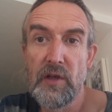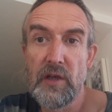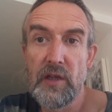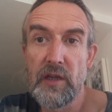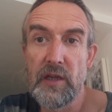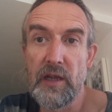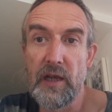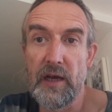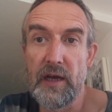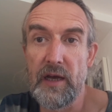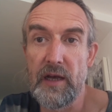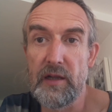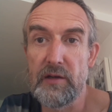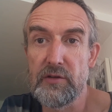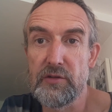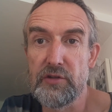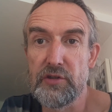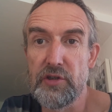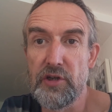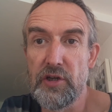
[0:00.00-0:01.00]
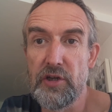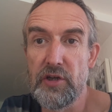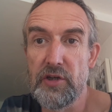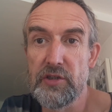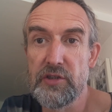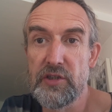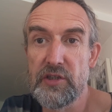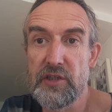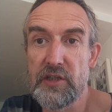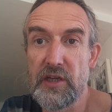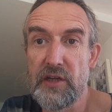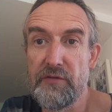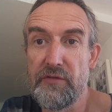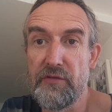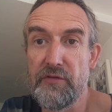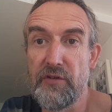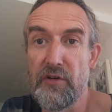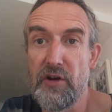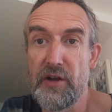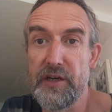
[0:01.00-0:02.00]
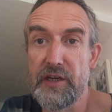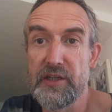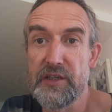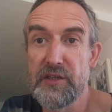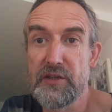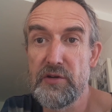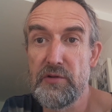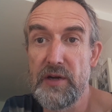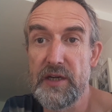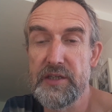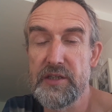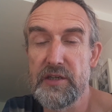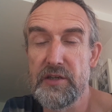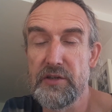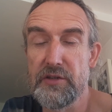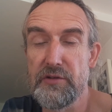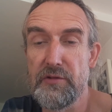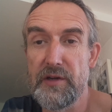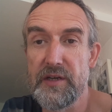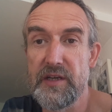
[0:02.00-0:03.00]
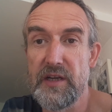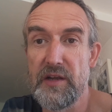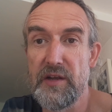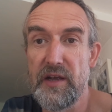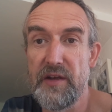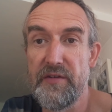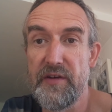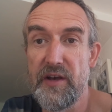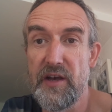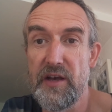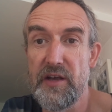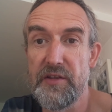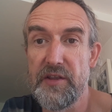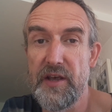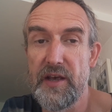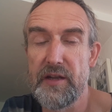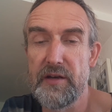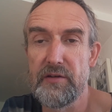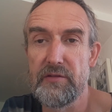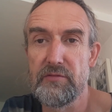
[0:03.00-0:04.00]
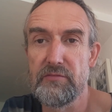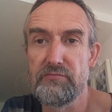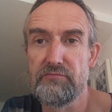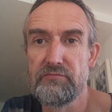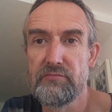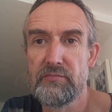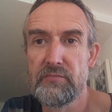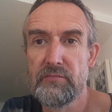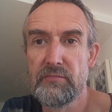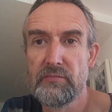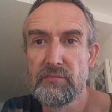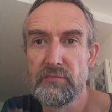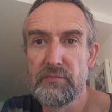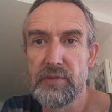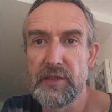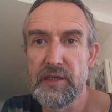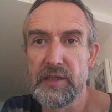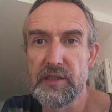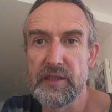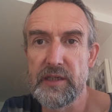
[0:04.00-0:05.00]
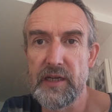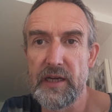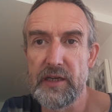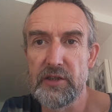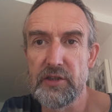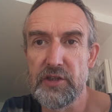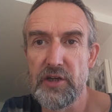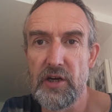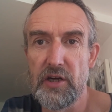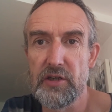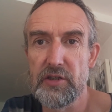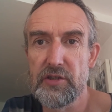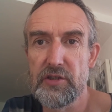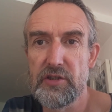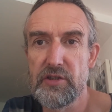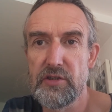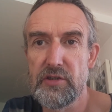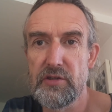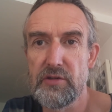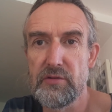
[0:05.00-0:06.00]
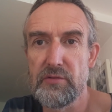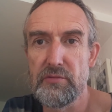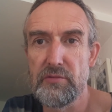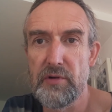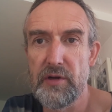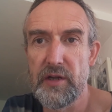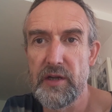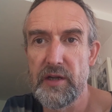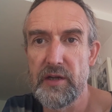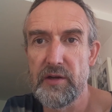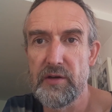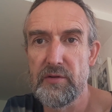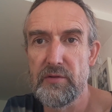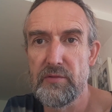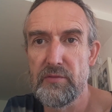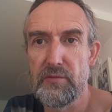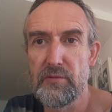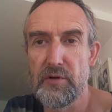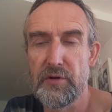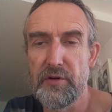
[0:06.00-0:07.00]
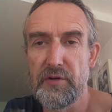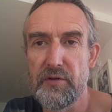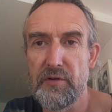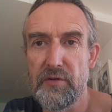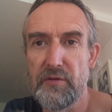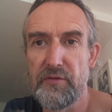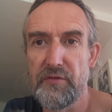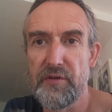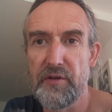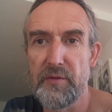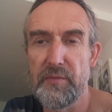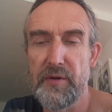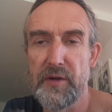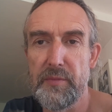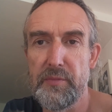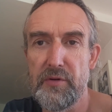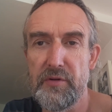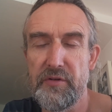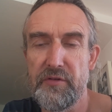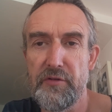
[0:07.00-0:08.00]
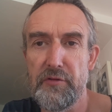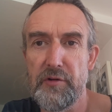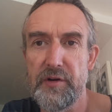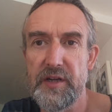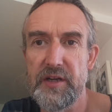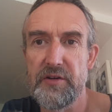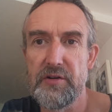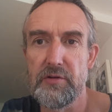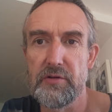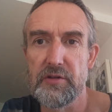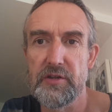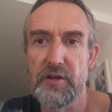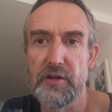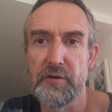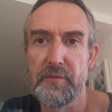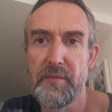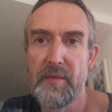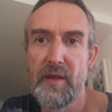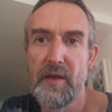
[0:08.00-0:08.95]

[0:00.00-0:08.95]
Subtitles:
yeah, just if you've got any questions or whatever, then please get in touch with one of the people you've already talked to.